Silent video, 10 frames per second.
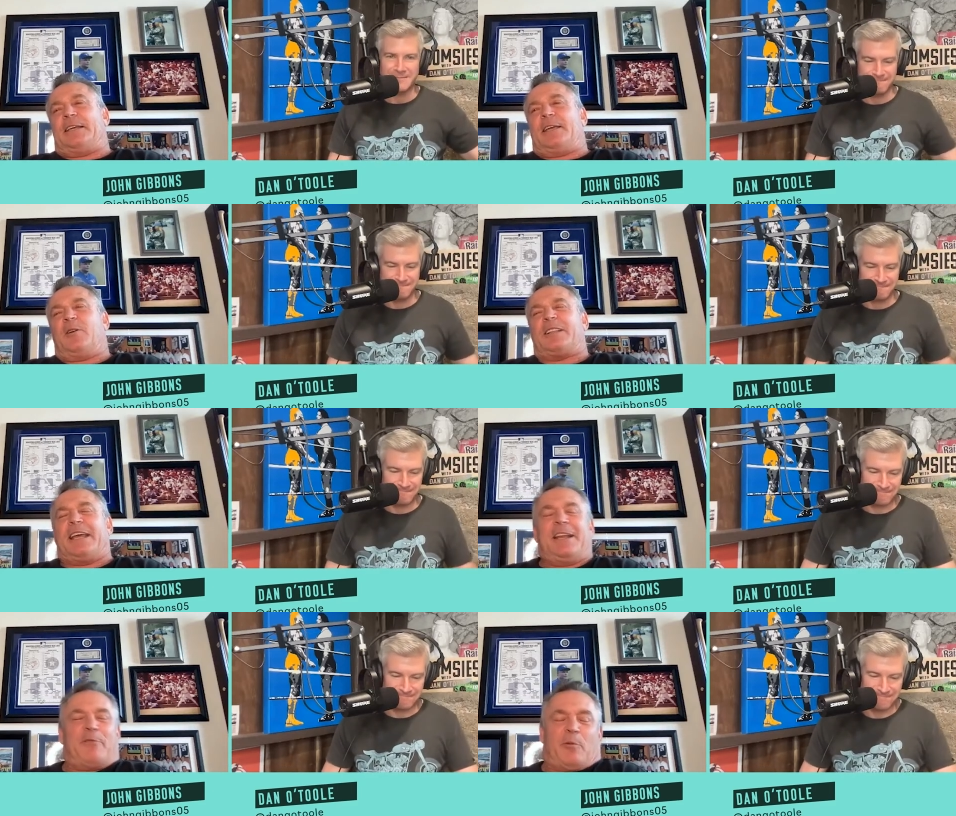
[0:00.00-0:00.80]
Speaker 1: You know, at the
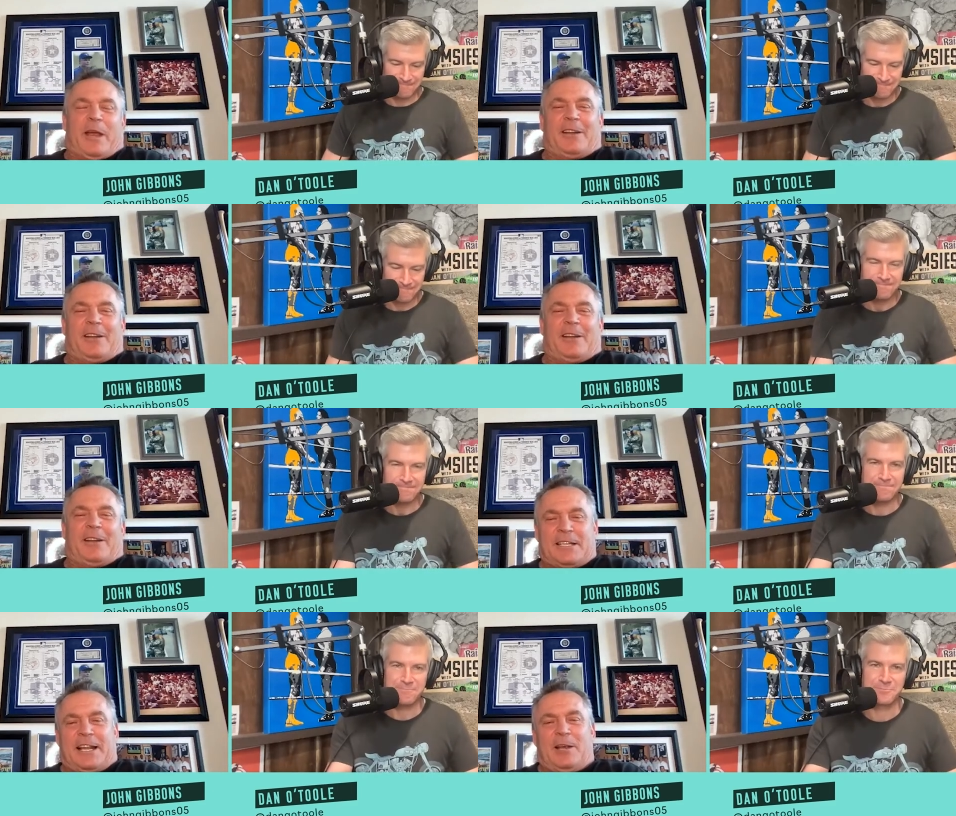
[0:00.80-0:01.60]
end of a regular
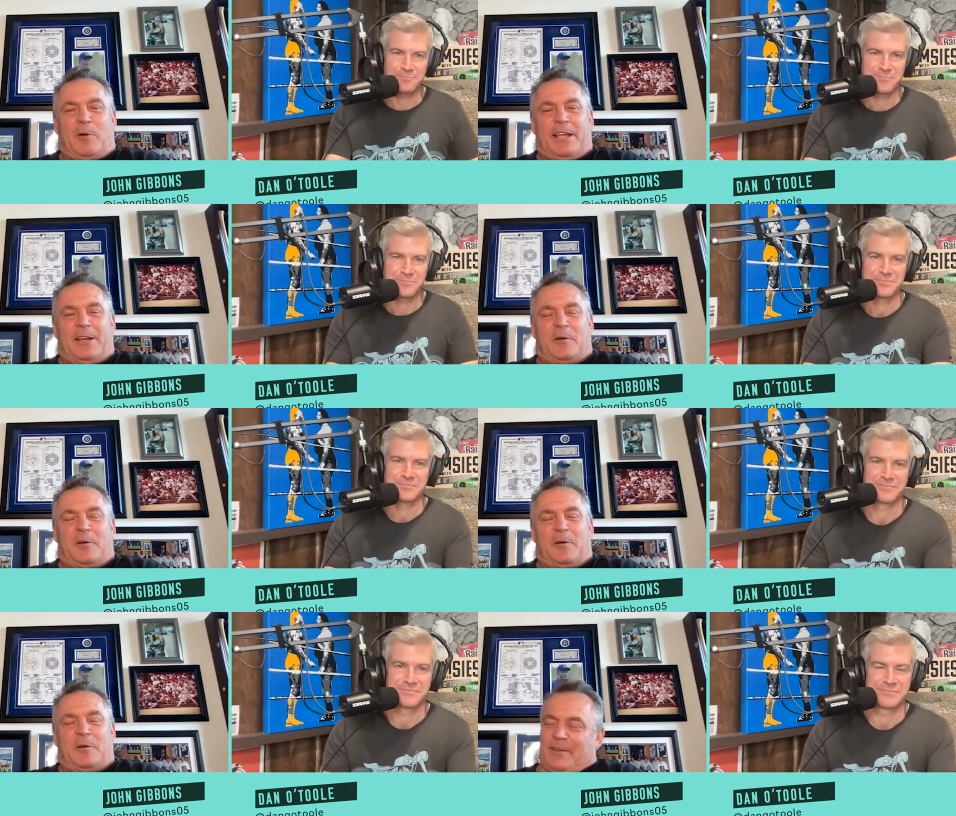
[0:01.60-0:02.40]
season anyway, you know,
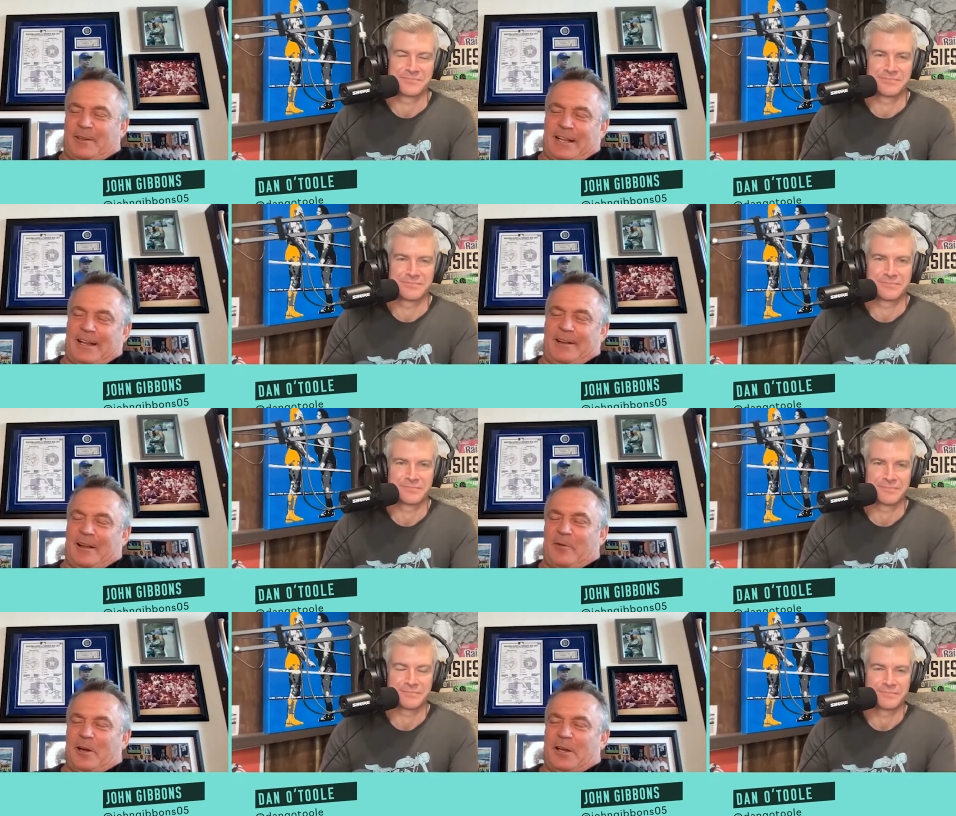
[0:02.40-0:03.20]
even if it's not
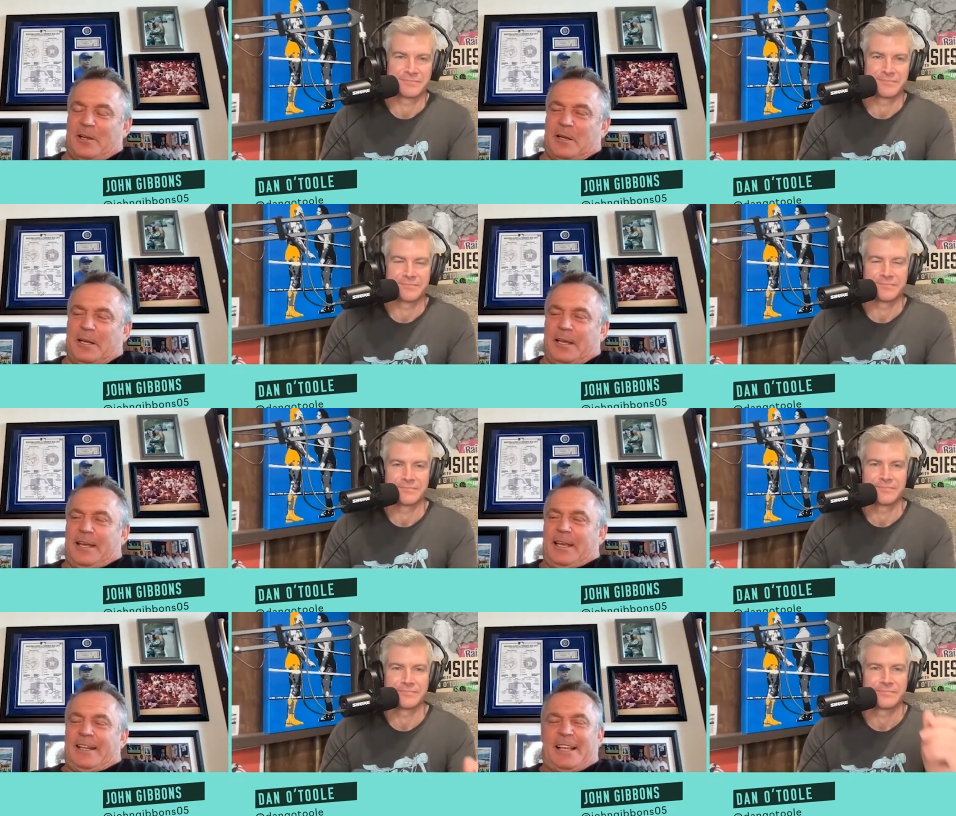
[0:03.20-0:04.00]
very good, it
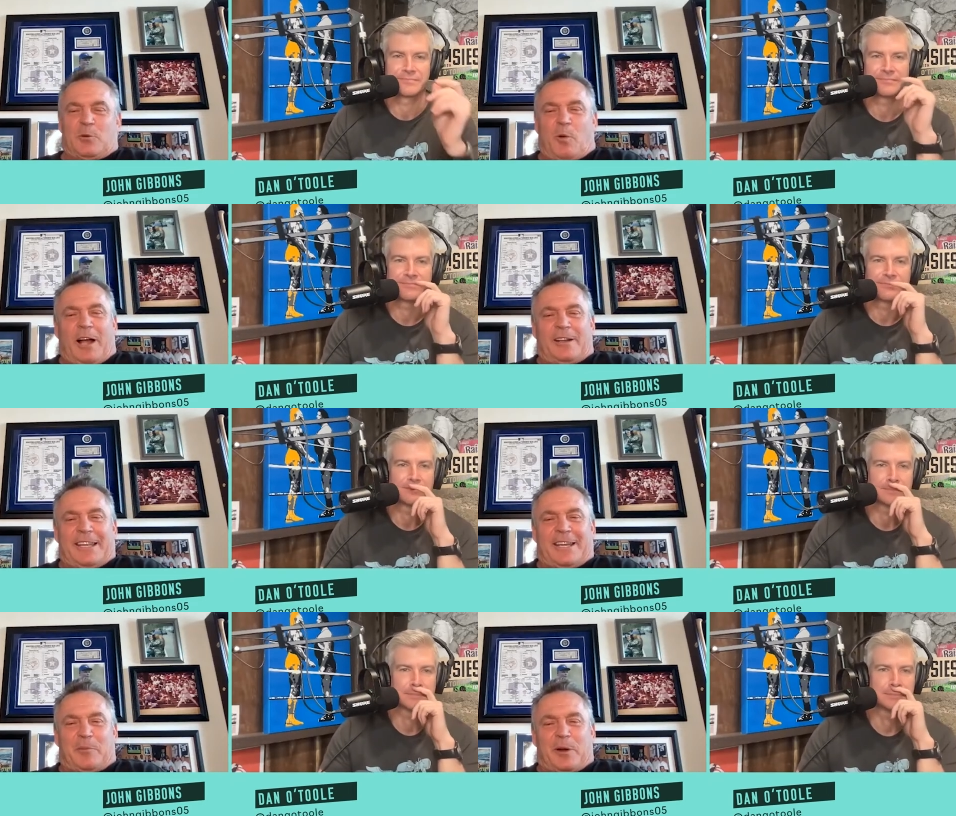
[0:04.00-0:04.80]
takes a while
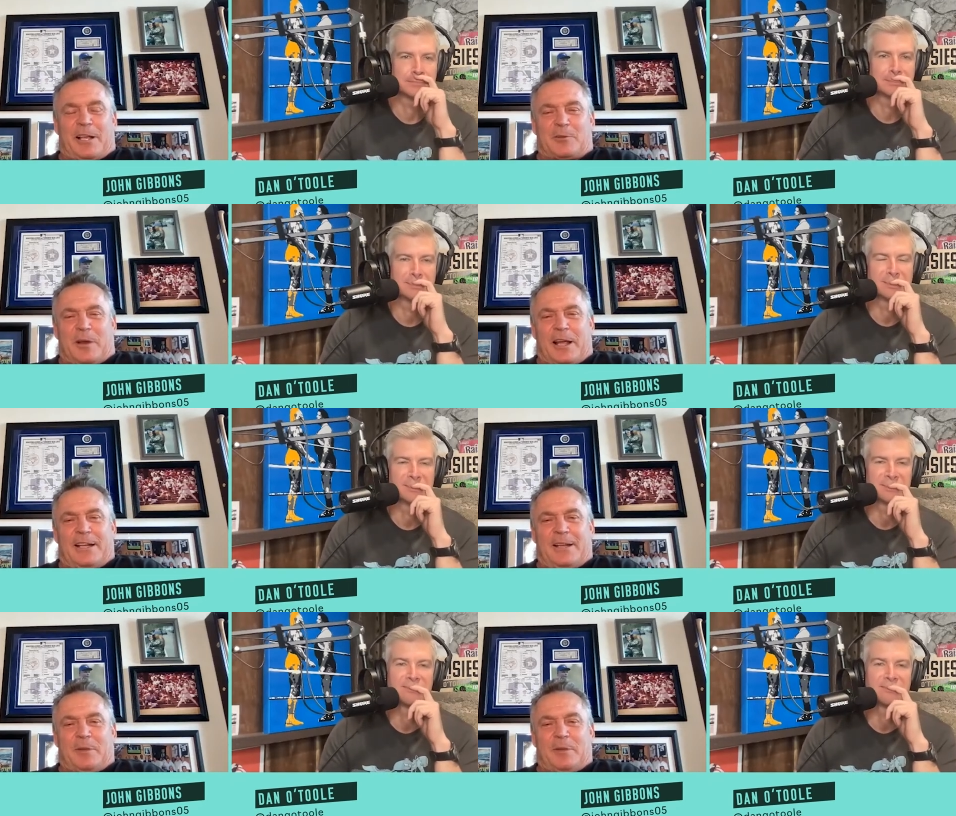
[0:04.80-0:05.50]
to decompress, right?